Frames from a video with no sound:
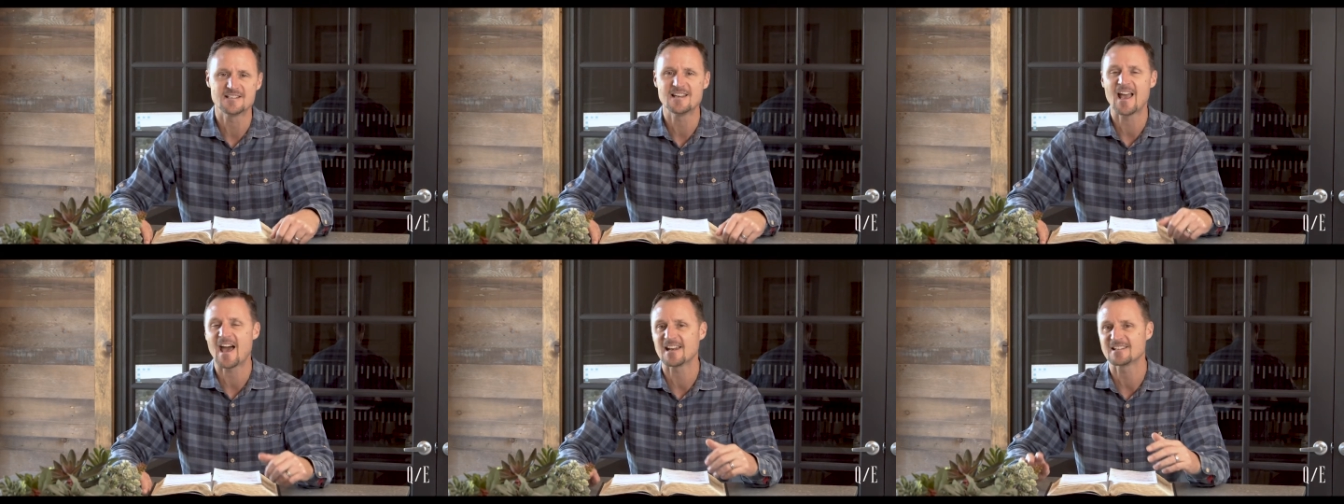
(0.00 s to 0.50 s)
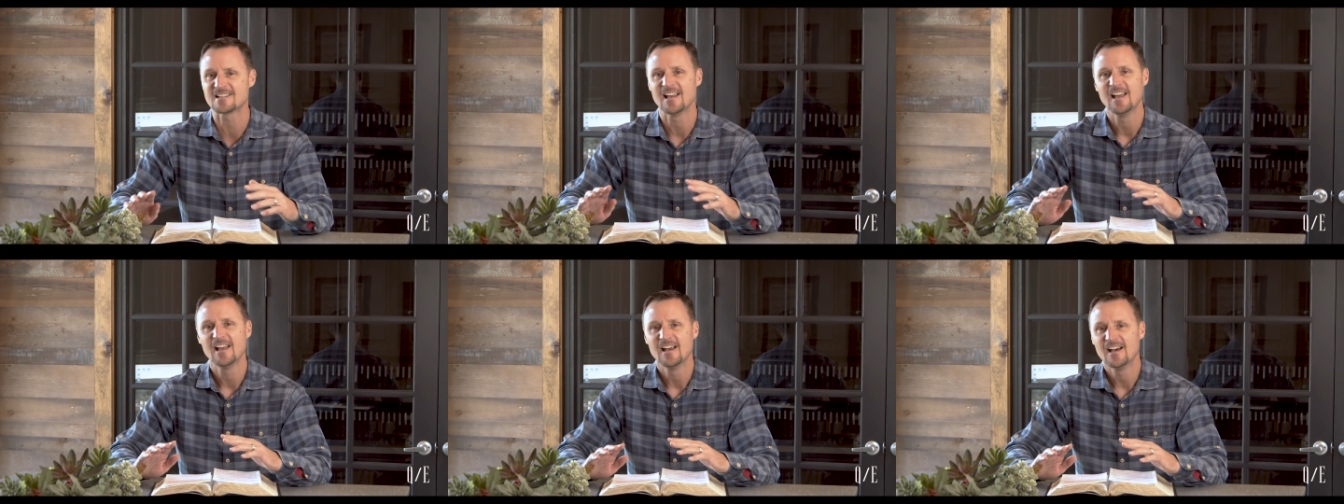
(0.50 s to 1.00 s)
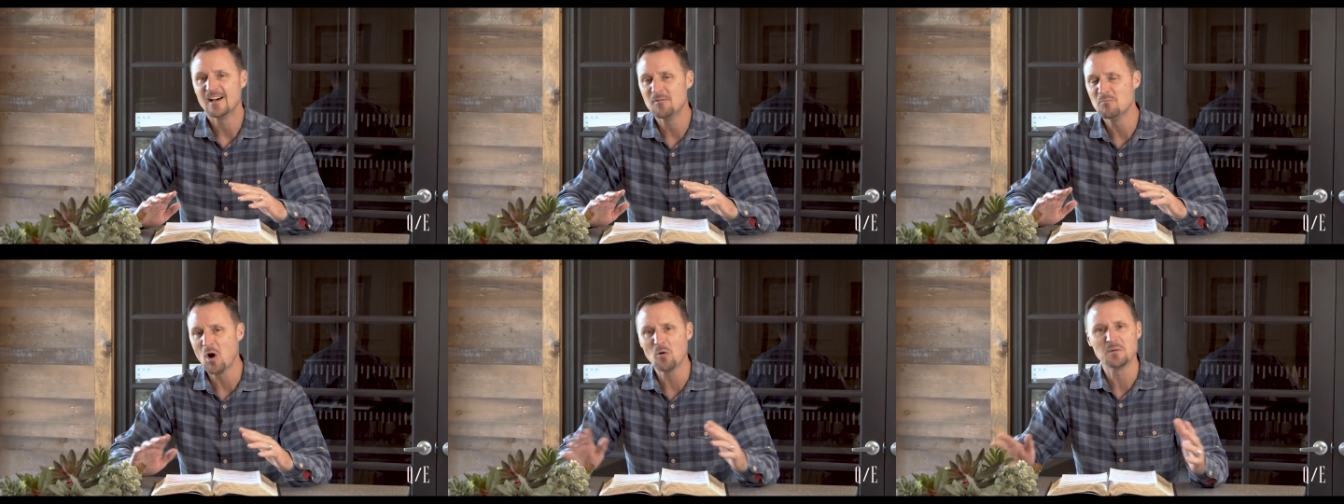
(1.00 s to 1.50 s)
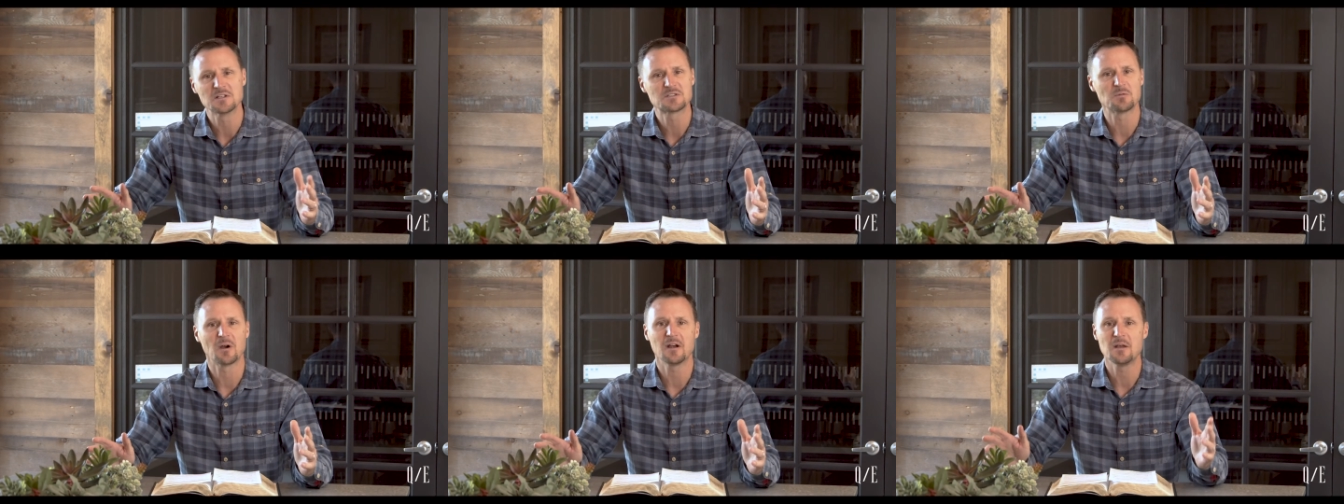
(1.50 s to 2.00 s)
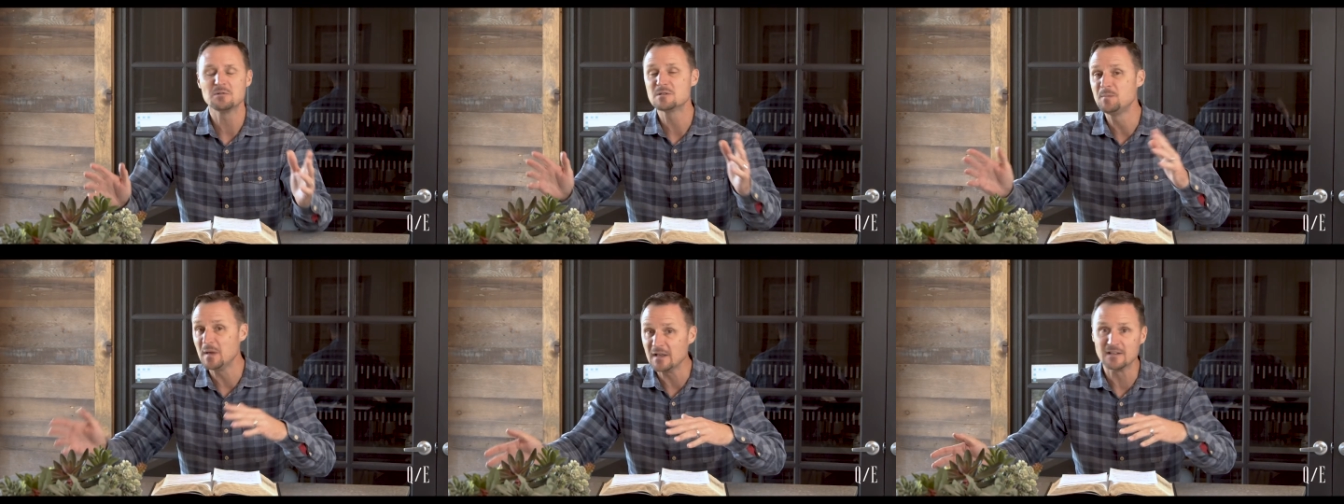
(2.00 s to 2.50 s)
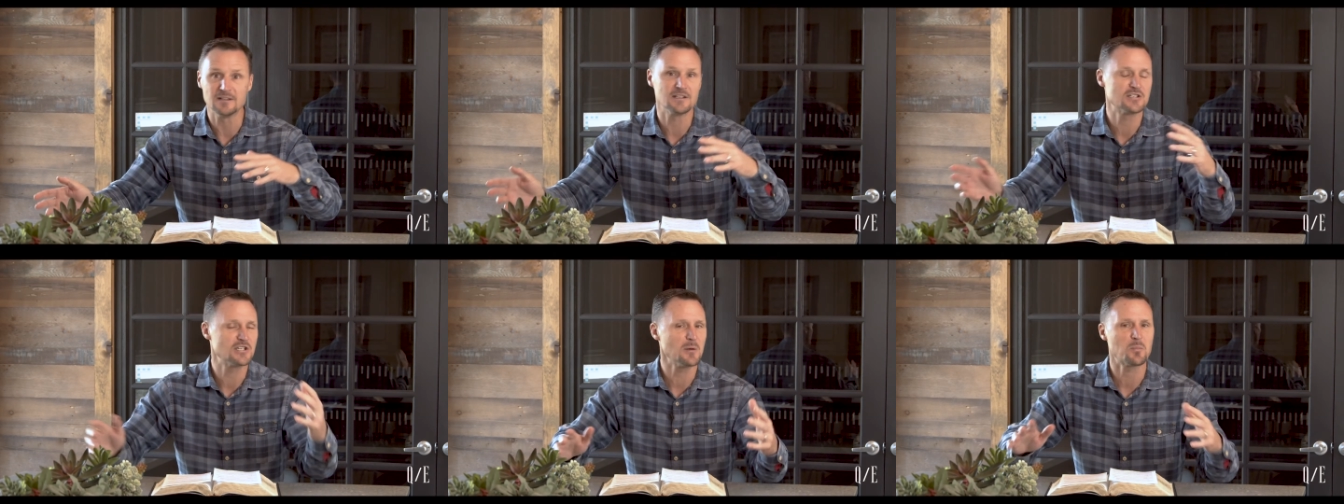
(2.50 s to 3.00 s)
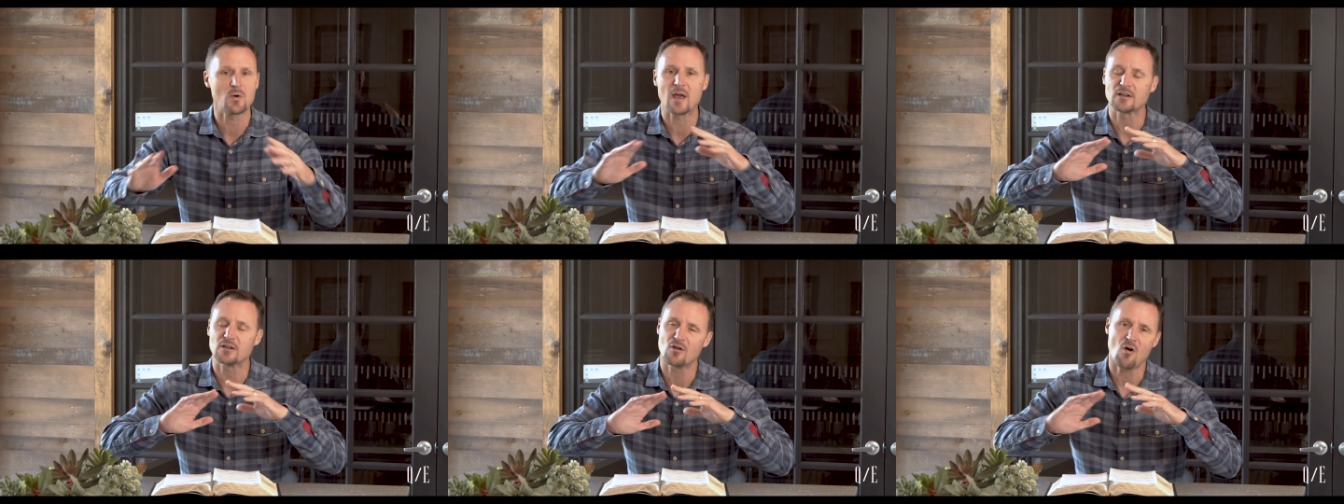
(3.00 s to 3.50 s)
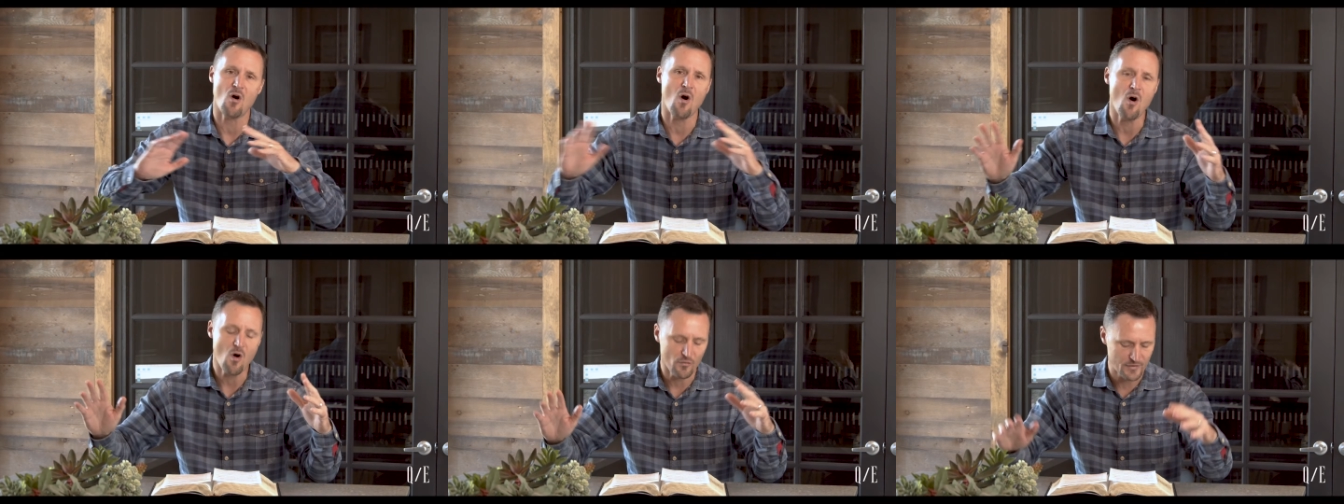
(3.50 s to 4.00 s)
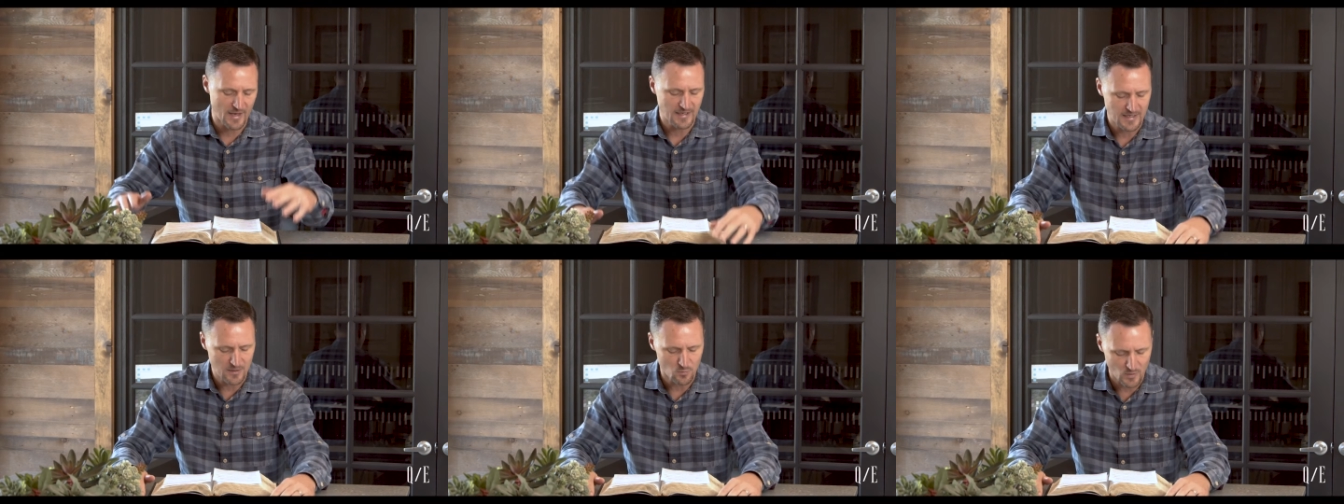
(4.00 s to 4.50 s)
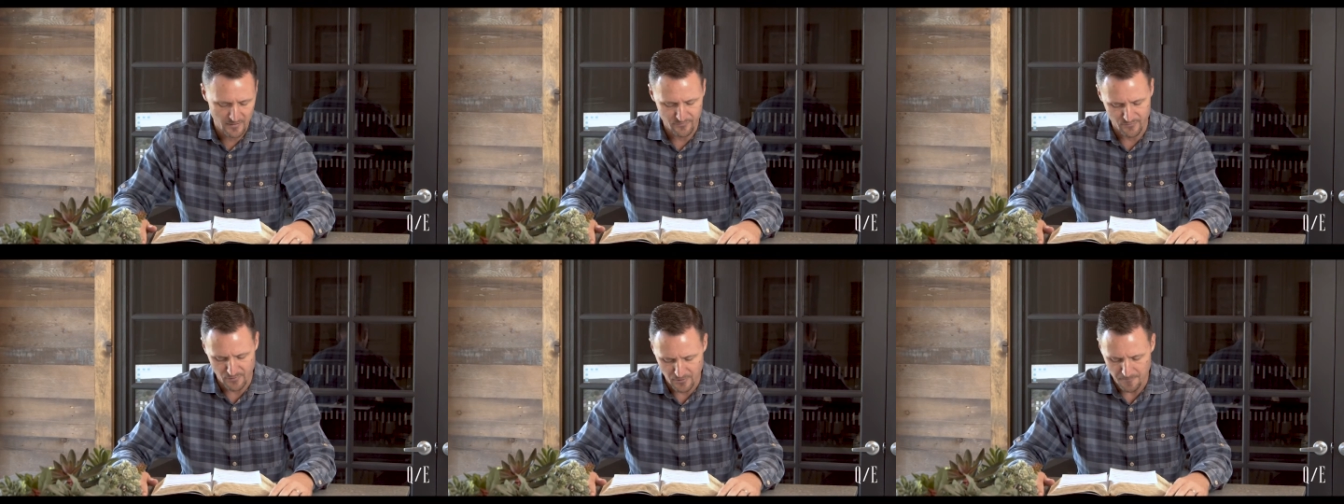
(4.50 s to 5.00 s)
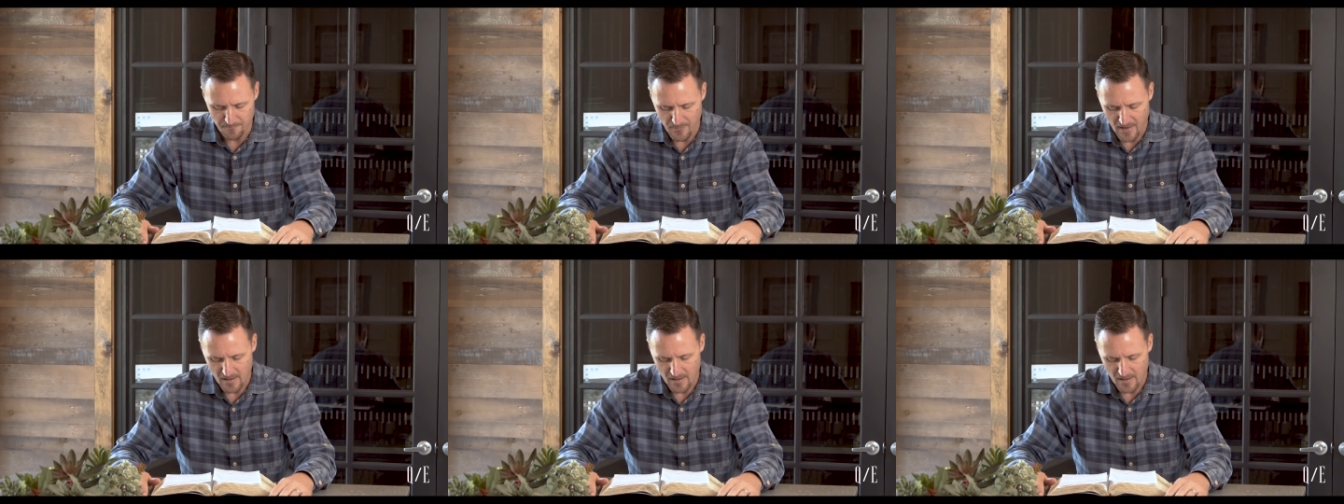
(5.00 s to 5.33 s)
He had his moments where he was beaten and shipwrecked and all that he went through.